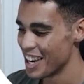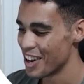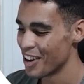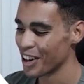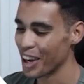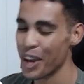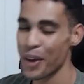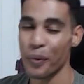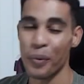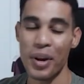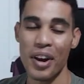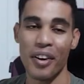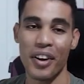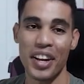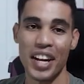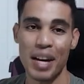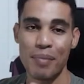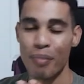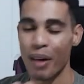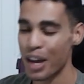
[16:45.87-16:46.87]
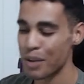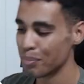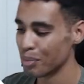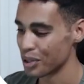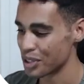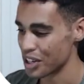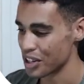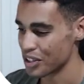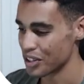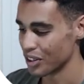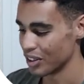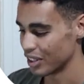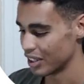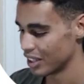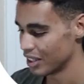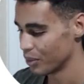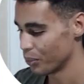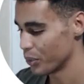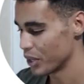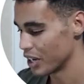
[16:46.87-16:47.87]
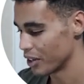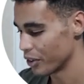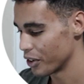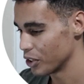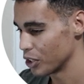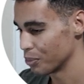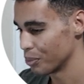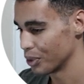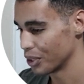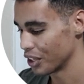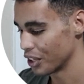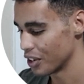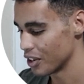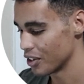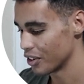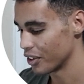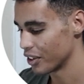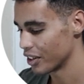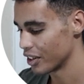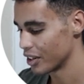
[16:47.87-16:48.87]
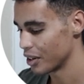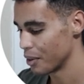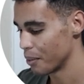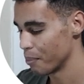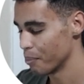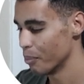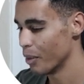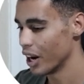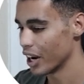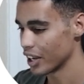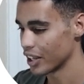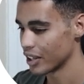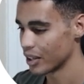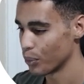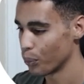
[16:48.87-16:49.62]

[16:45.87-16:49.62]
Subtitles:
Okay, we are in a buy position. We are going to put here buy.